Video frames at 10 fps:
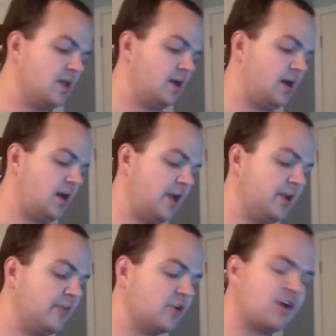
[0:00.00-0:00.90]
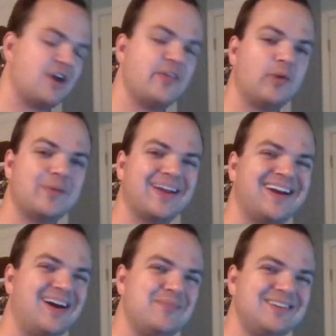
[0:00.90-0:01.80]
Another card that one of my
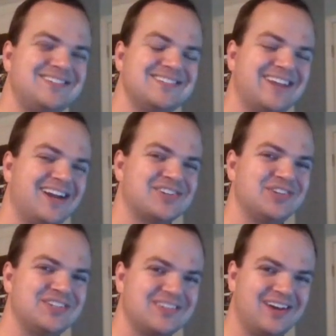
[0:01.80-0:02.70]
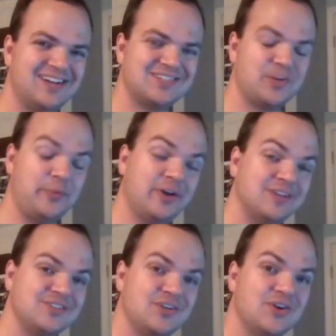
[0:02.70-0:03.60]
commenters actually turned me
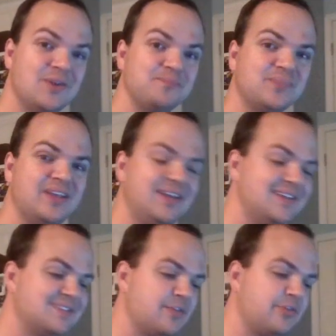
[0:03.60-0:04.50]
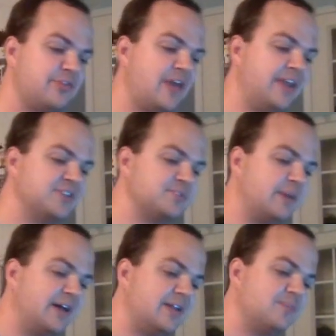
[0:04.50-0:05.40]
on to is
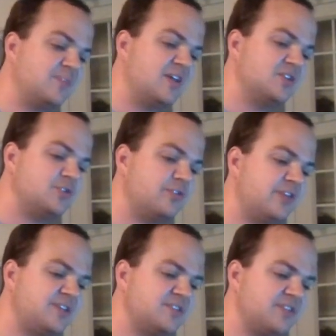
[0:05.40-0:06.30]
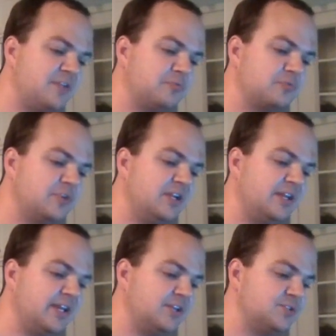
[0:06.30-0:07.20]
Thetismon. So this is a
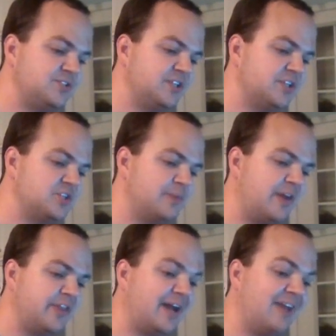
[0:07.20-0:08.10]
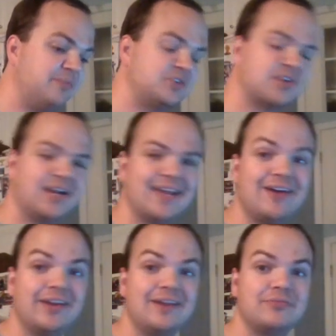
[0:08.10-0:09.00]
really interesting Digimon that I've been trying
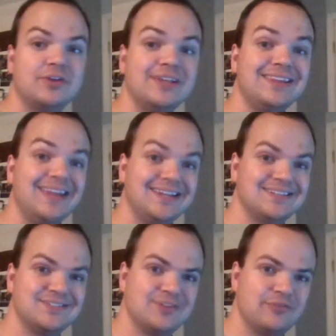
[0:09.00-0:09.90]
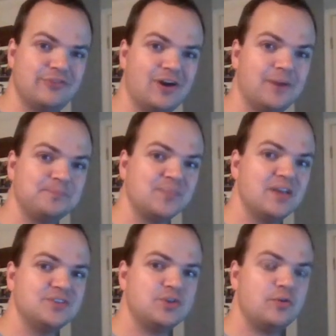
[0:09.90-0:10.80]
out, and I've really liked it so far.
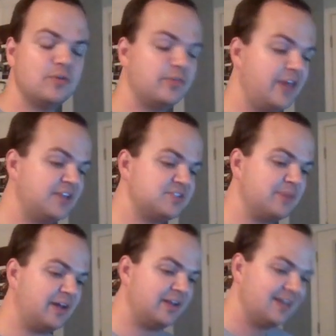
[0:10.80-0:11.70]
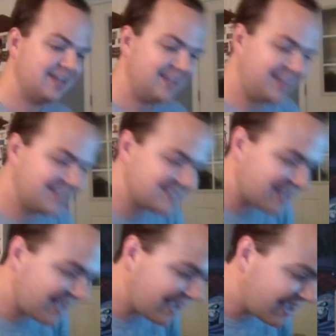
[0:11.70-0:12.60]
So Thetismon
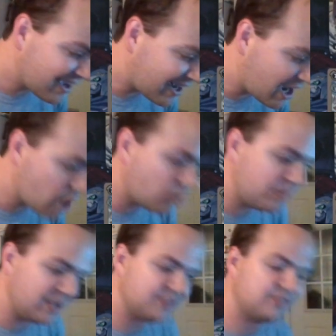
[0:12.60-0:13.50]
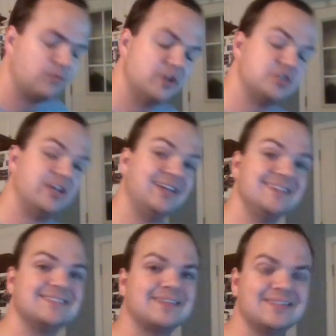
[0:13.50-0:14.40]
is a Aqua Beast, which
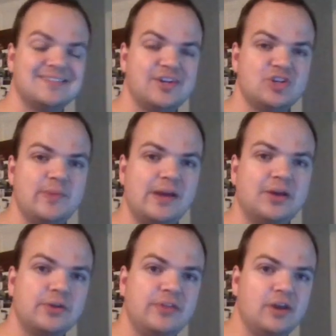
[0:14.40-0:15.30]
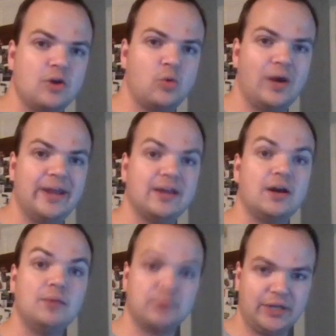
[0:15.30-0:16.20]
is considered to be under the
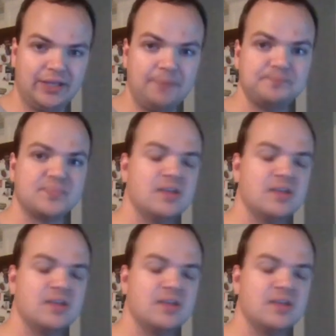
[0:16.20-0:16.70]
aquatic umbrella.